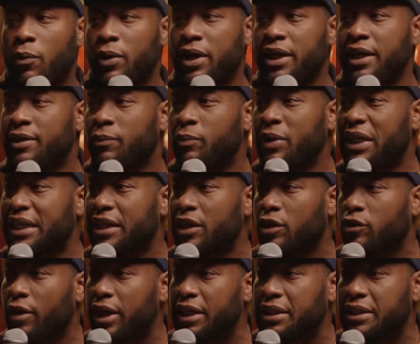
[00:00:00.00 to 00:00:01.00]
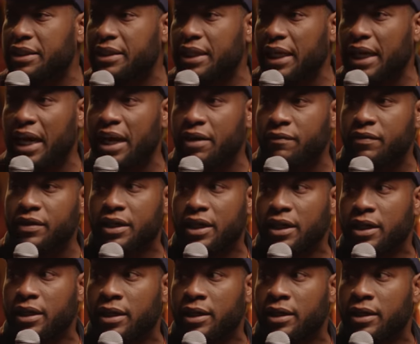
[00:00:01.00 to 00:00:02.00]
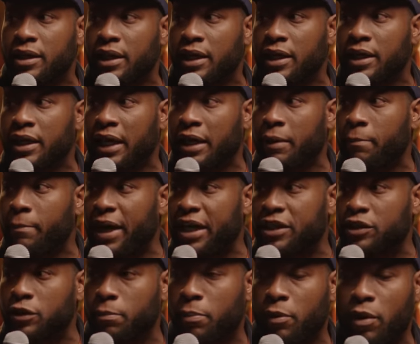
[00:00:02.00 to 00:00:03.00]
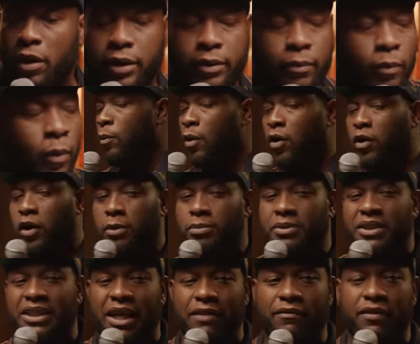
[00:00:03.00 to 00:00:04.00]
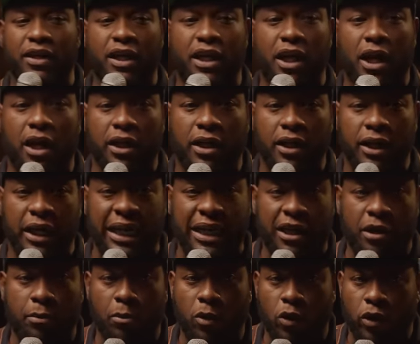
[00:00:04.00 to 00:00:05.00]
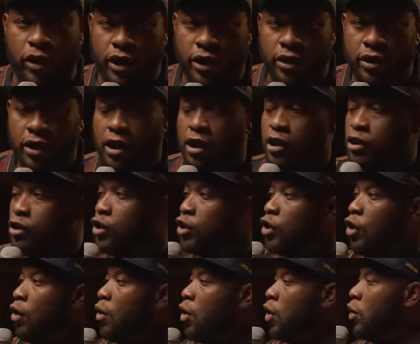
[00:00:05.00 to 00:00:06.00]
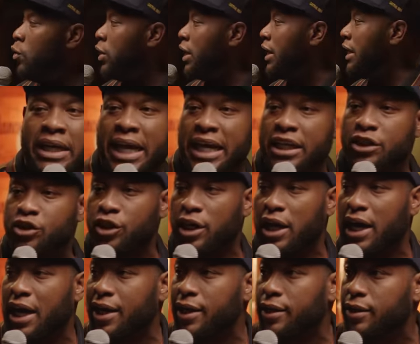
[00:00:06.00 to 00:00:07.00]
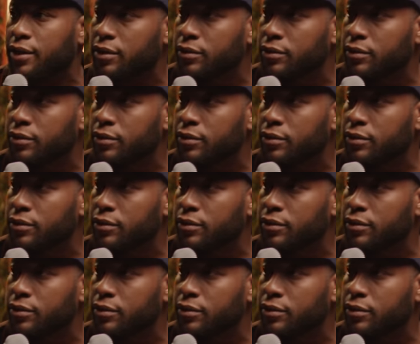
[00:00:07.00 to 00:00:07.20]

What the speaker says: we did the craziest thing I ever done in like a bachelor party. We woke up 7 o'clock in the morning to go on a nature hike.